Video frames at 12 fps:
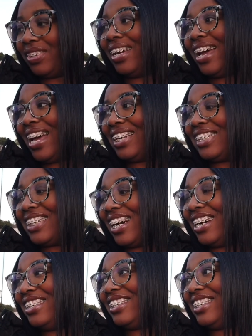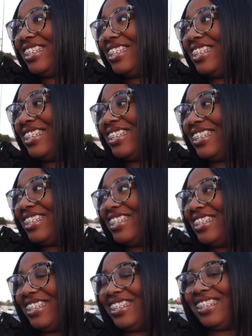Yeah, skirts.
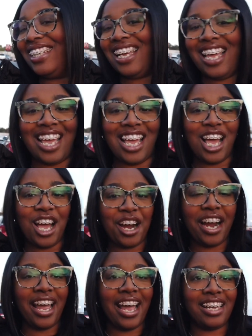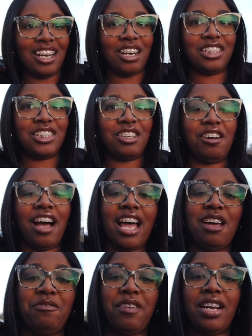All right, hey y'all. So I
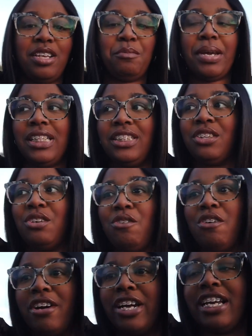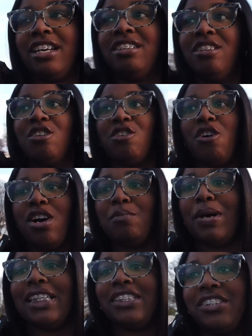have finally made it to Corey.
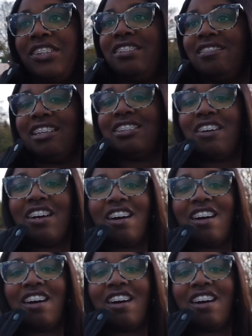Corymeister. That's what